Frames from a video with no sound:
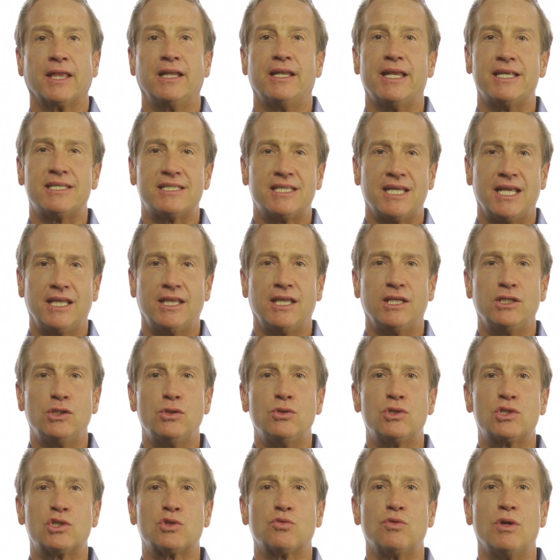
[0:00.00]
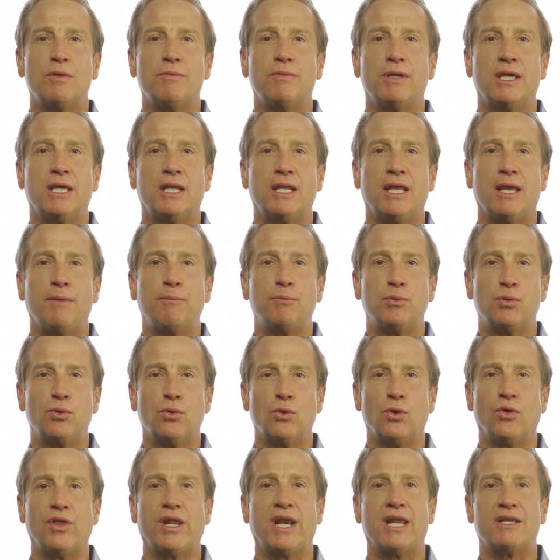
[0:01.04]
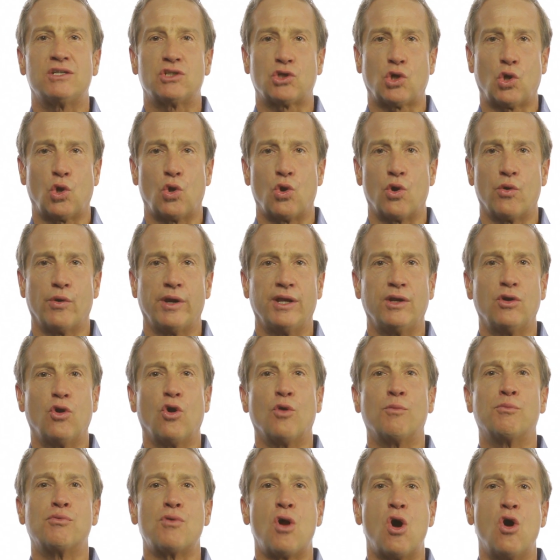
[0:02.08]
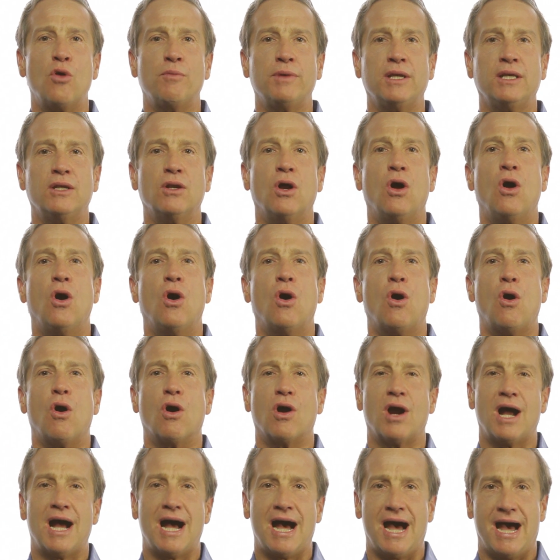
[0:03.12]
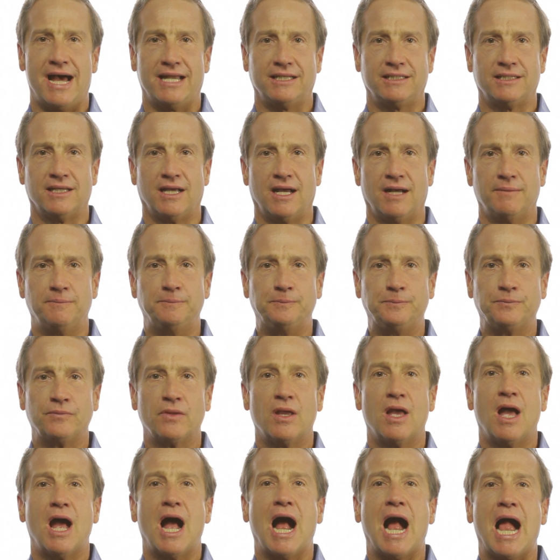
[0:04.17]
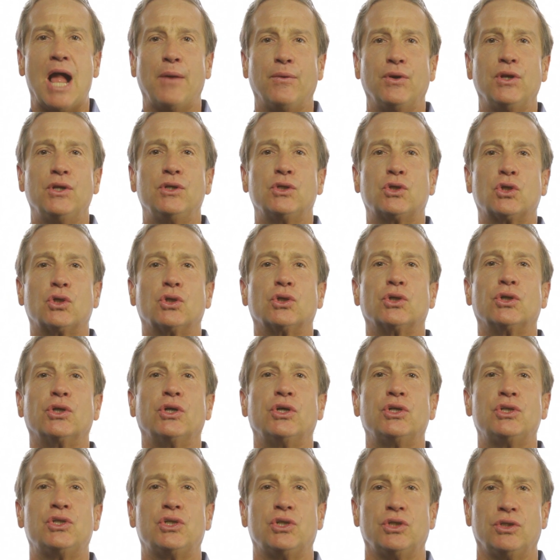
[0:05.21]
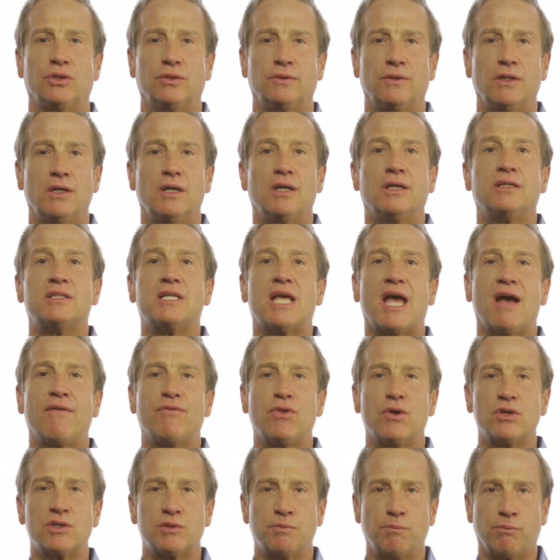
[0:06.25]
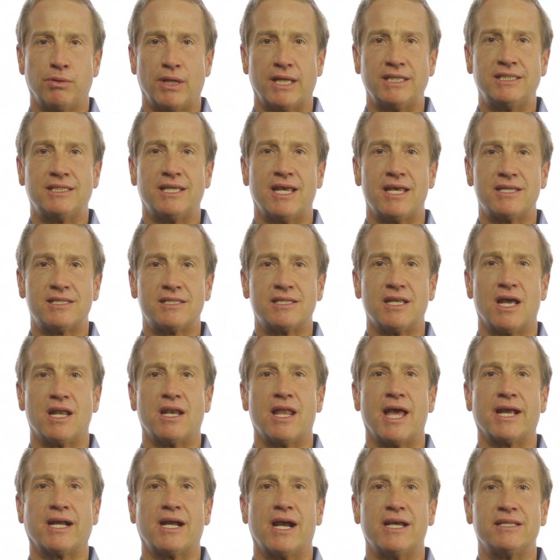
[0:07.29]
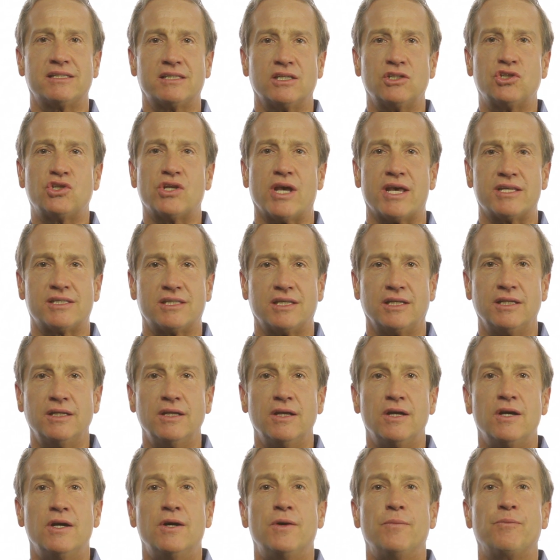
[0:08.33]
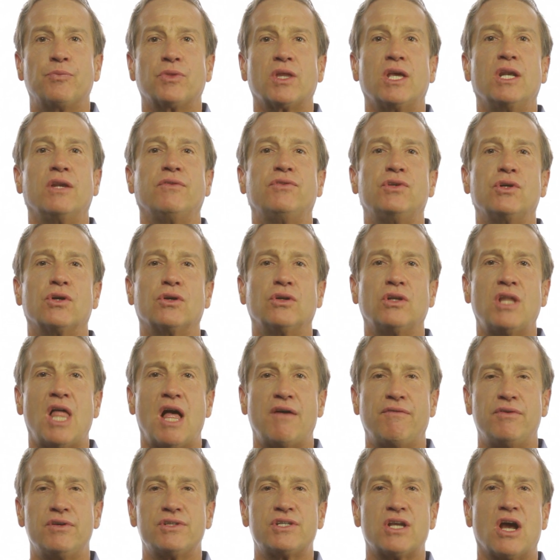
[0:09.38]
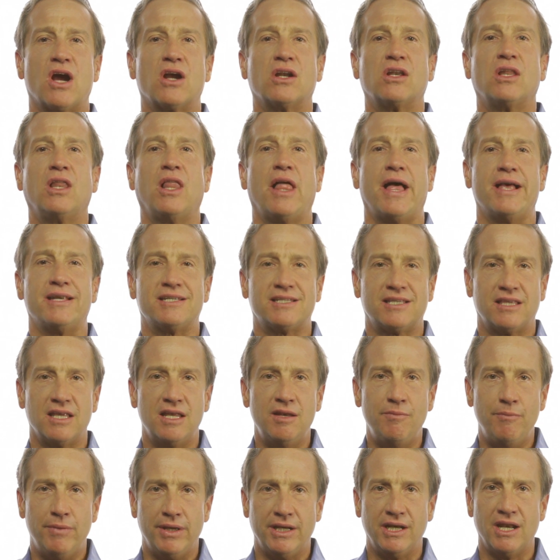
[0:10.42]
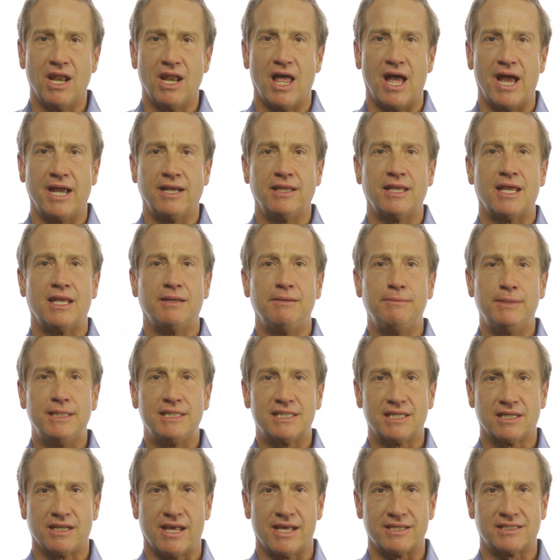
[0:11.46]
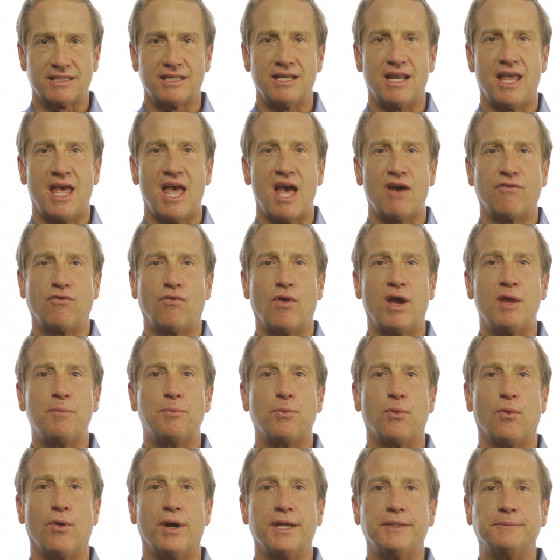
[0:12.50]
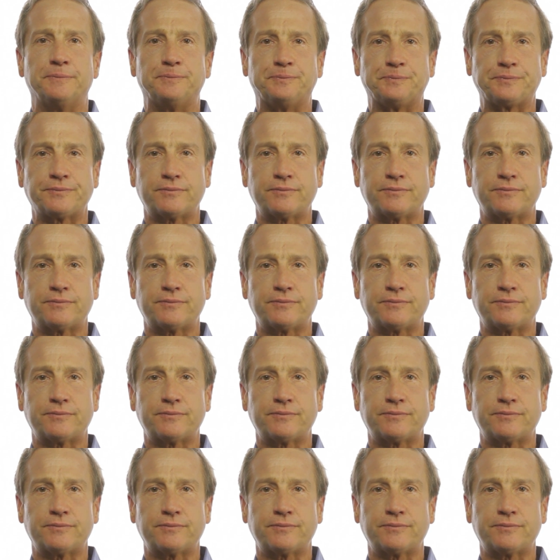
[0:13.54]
Let's say that you swim in a pool that has chlorine or bromine or a hot tub. I would encourage you to have those blood tests done like I suggested. And if your levels are less than midline, that means less than the halfway point,